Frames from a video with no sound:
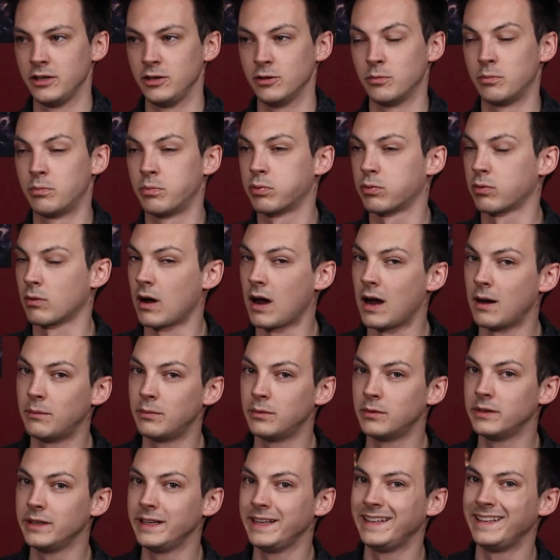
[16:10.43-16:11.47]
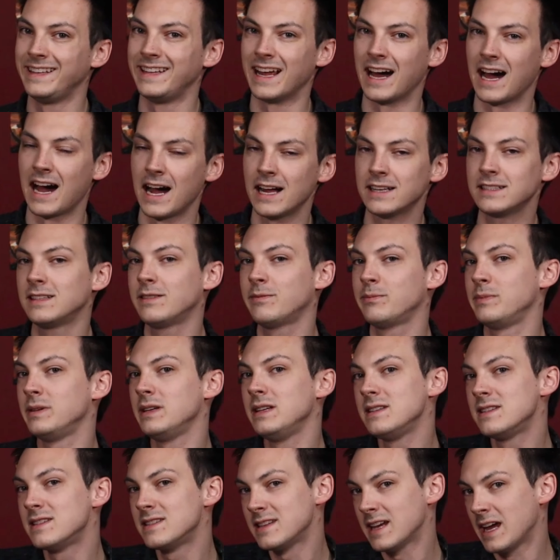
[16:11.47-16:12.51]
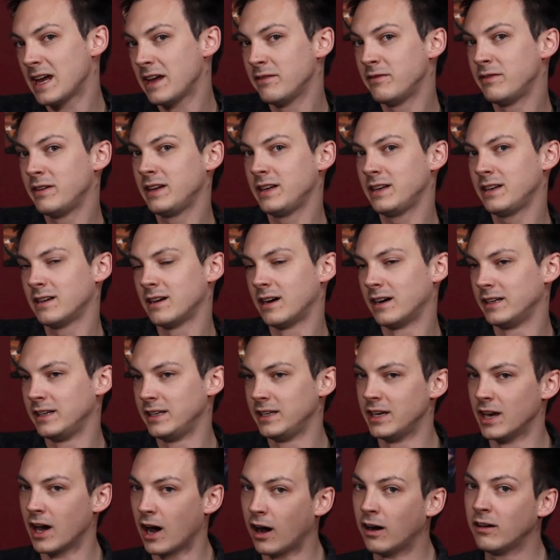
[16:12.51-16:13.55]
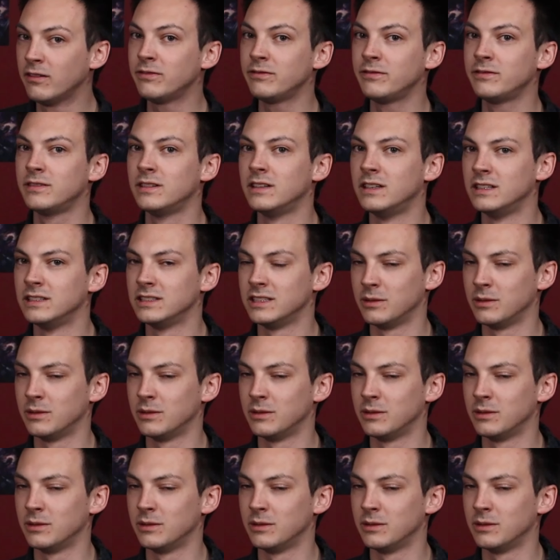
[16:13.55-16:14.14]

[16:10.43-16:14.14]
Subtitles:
You'll probably not be saving enough